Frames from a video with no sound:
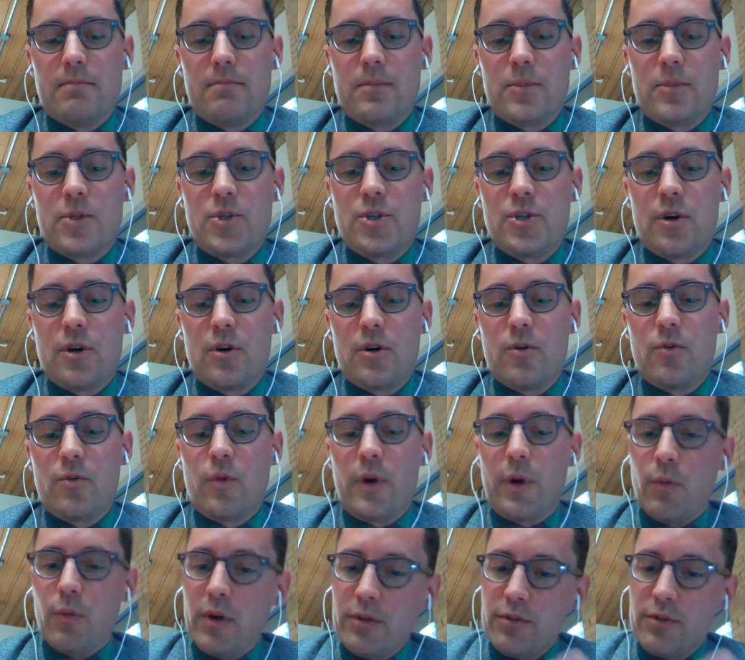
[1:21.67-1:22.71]
So we
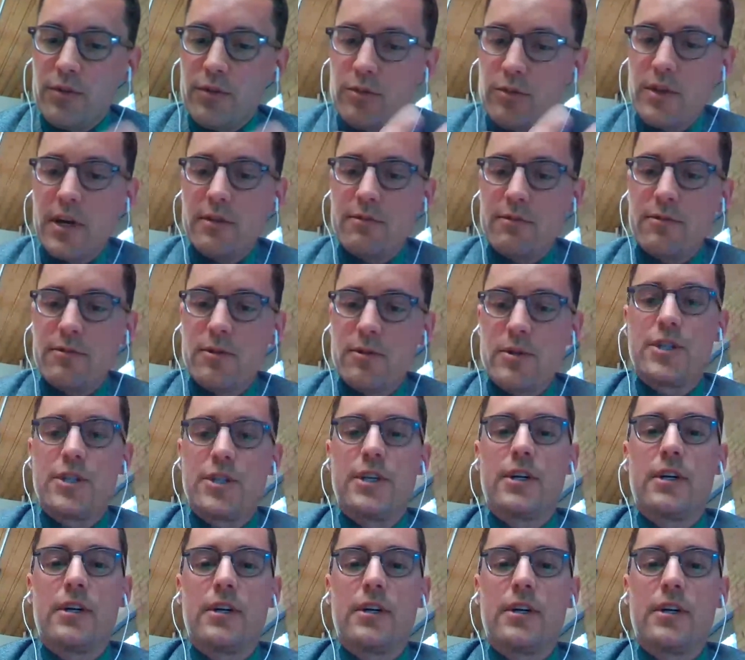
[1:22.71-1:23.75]
went through that first
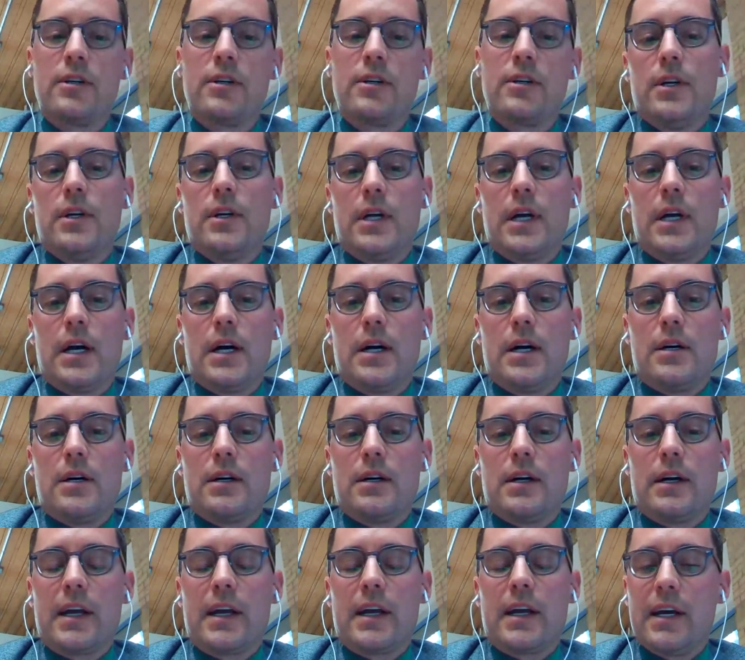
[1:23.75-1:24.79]
year.
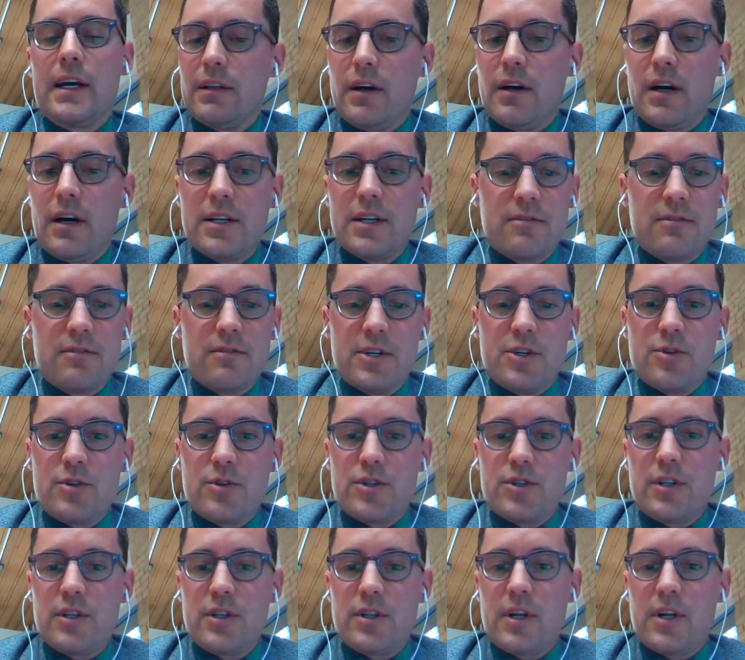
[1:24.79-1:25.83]
Again, lots of
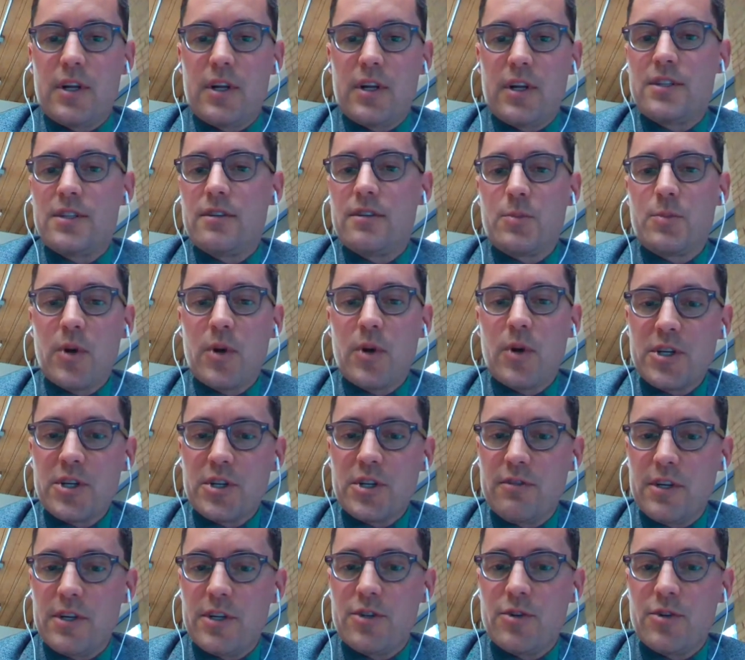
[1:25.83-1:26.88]
interest, lots of expressions
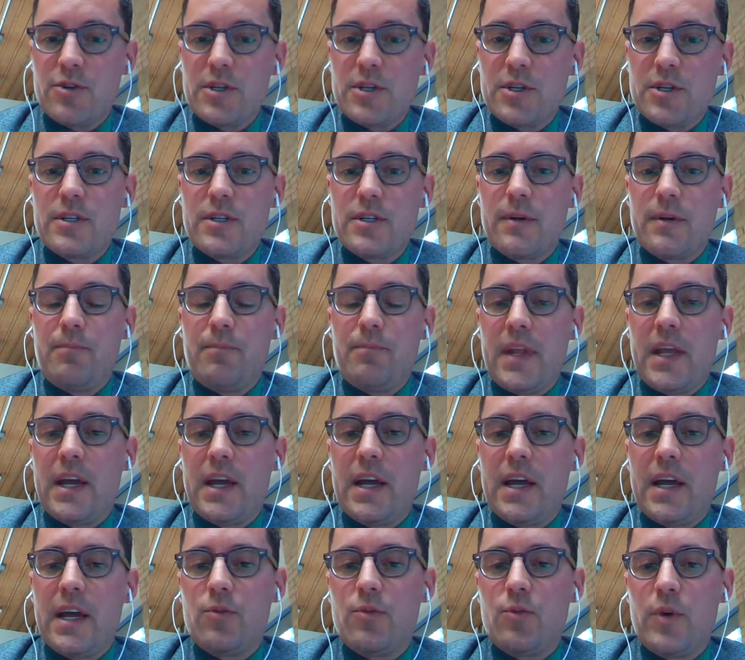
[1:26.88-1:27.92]
of interest.
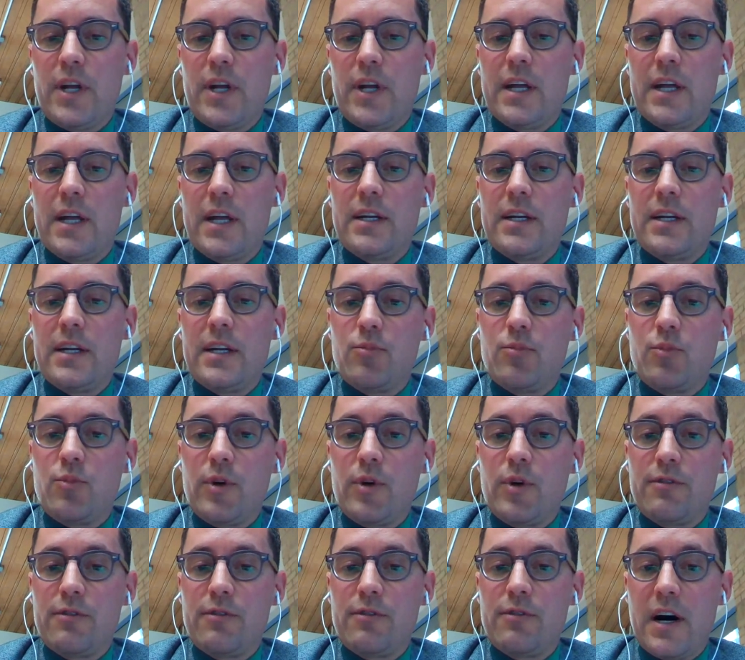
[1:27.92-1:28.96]
And we ended up with
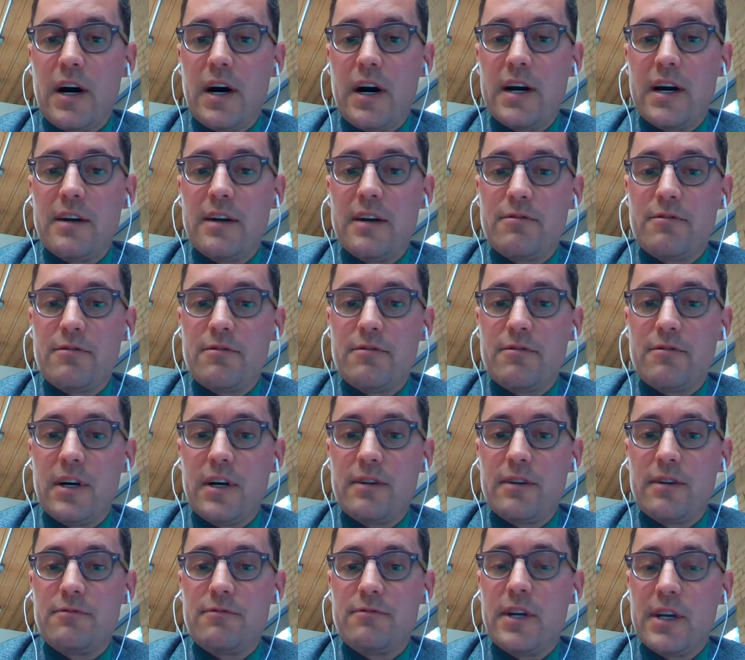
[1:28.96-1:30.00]

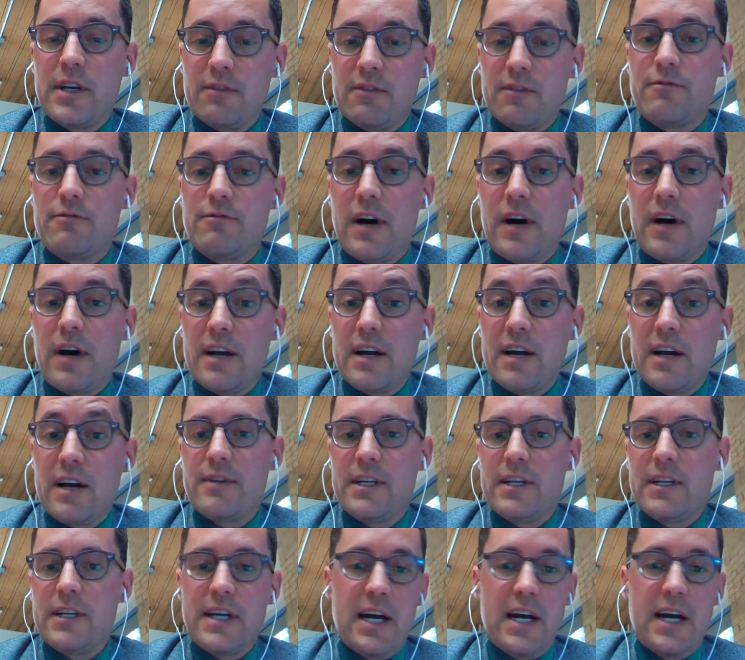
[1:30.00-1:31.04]
funding five
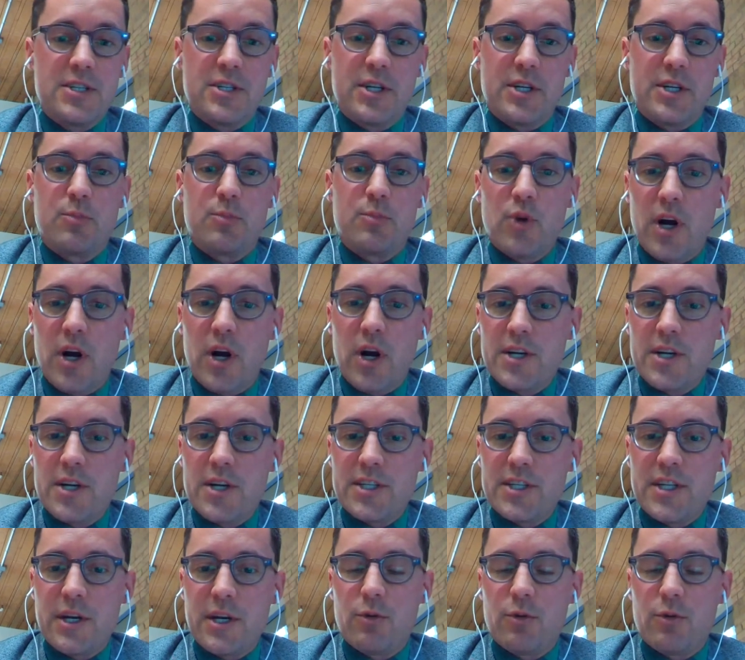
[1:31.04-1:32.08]
fantastic
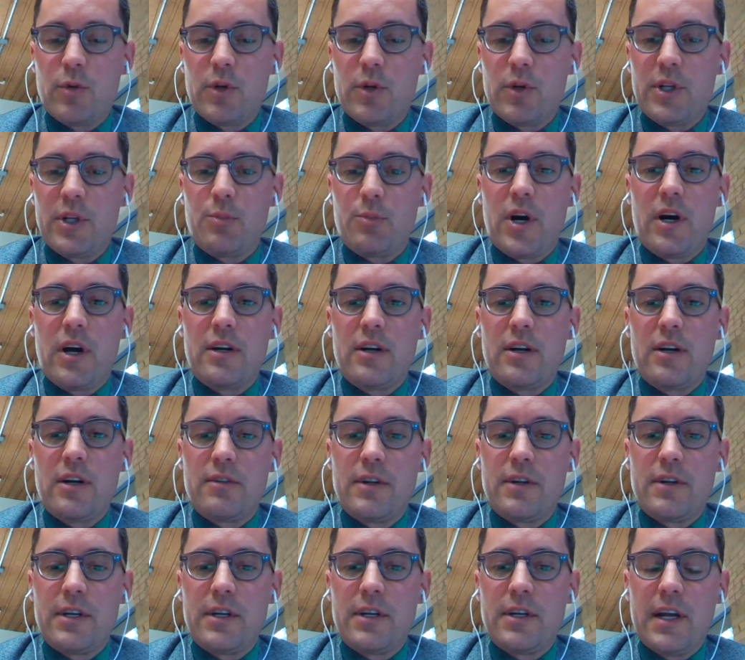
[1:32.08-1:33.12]
projects that we're really proud of,
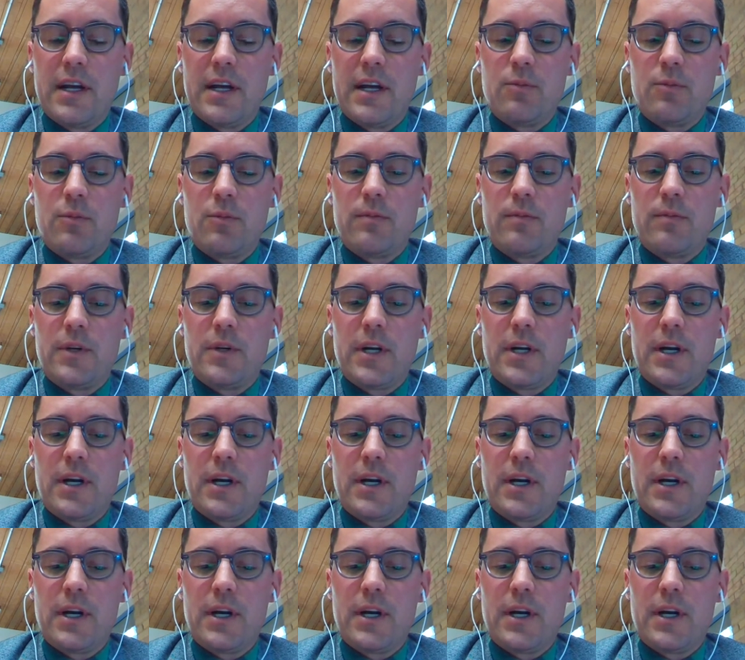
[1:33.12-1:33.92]
and